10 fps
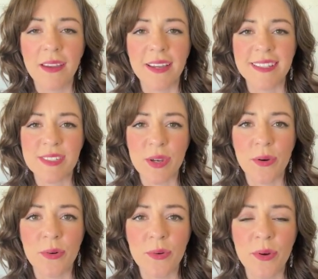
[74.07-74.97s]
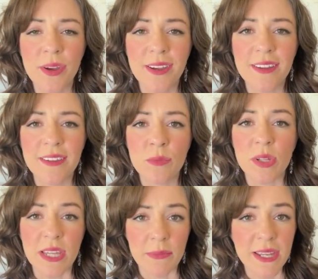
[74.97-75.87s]
And so
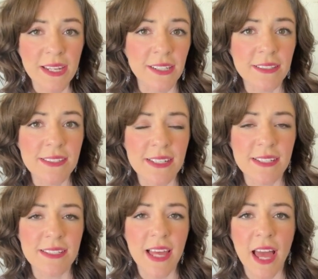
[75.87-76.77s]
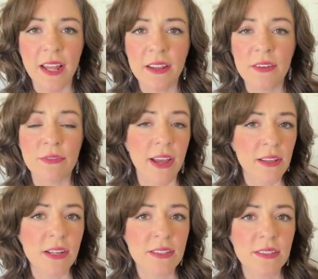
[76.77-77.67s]
what that means is that fat
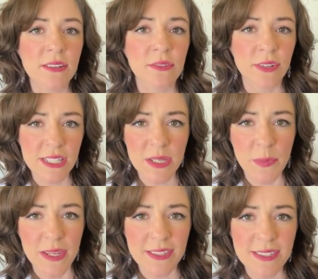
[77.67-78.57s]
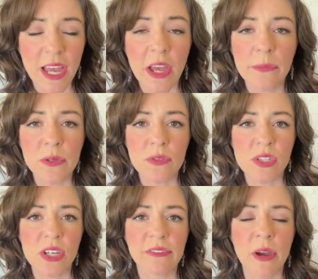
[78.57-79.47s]
loss recipes help you
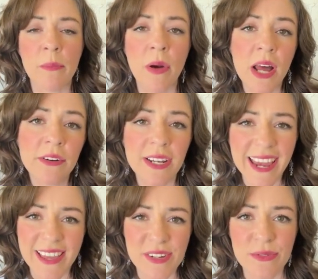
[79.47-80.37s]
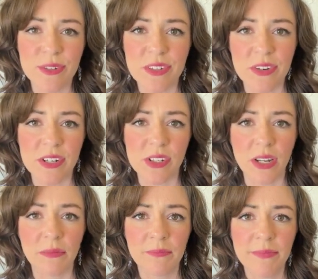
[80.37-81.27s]
achieve a moderate calorie
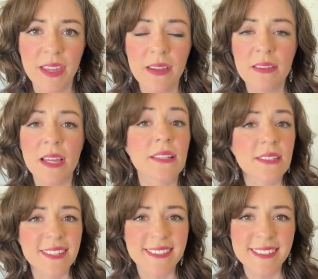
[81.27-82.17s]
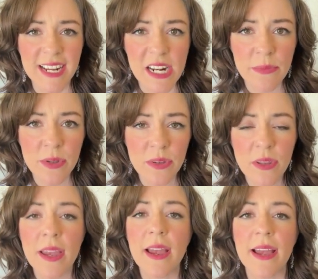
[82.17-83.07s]
restriction that's
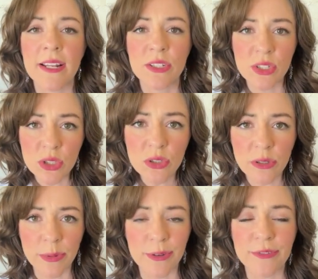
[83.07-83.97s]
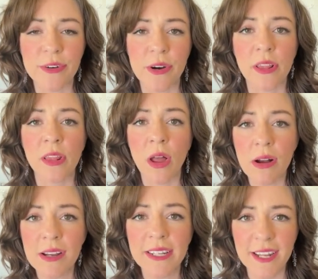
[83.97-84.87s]
sustainable and doable for
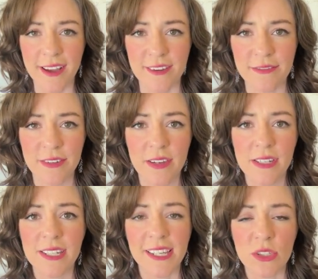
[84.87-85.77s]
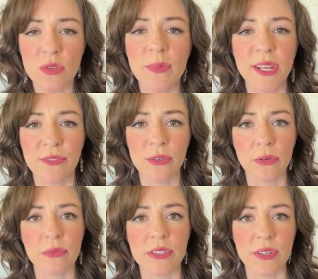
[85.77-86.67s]
long enough to get you meaningful
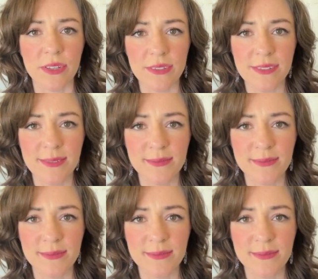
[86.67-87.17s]
results.